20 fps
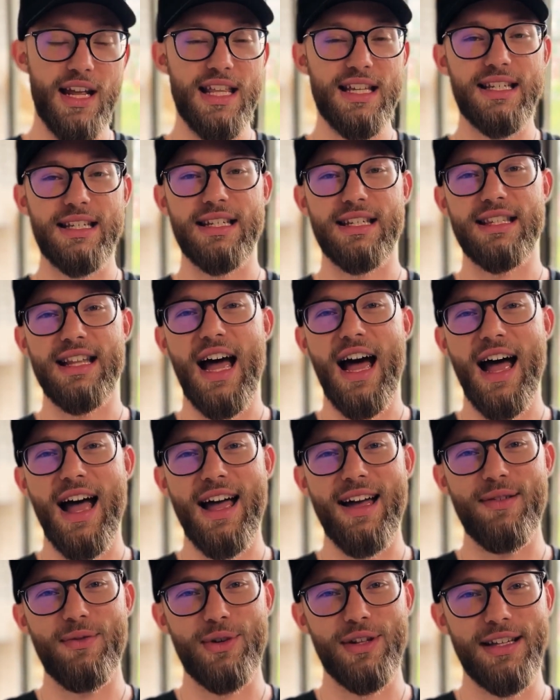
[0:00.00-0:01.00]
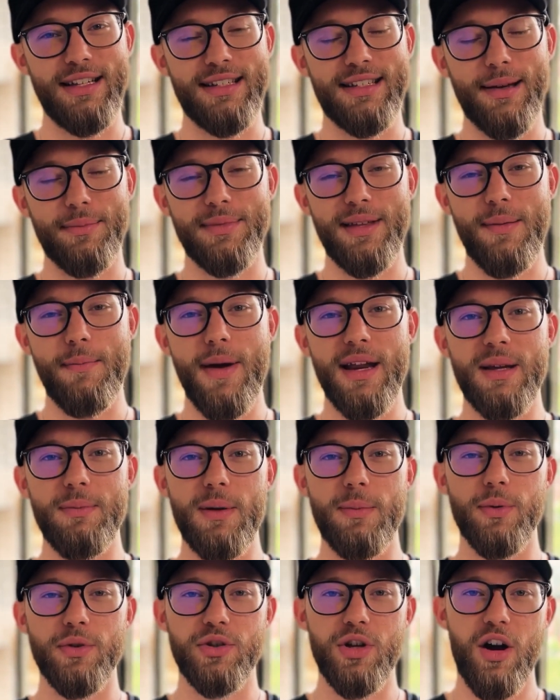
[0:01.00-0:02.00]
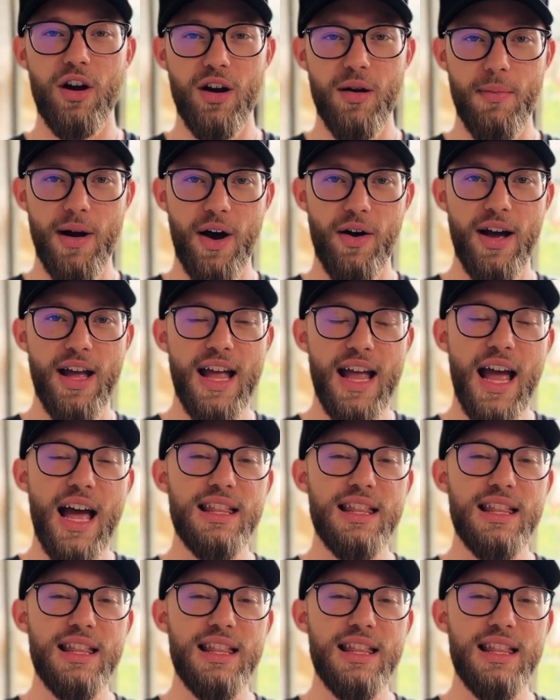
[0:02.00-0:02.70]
and this is not really something many people talk about,